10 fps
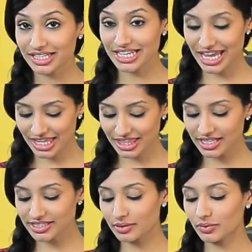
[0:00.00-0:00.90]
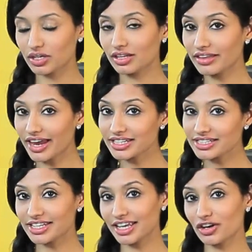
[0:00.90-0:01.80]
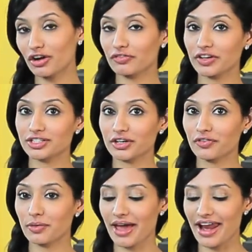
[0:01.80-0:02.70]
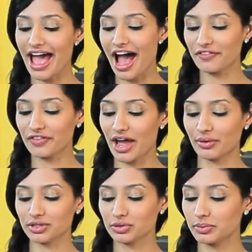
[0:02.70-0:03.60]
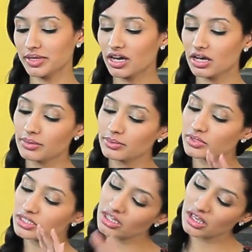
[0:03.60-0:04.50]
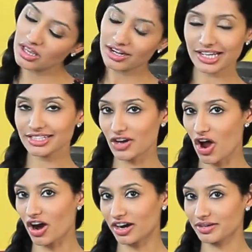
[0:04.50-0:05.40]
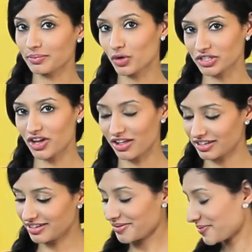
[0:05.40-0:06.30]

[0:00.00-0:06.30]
going to take this and we're going to let it sit in our freezer for about a half an hour so it becomes nice and hard and more solid.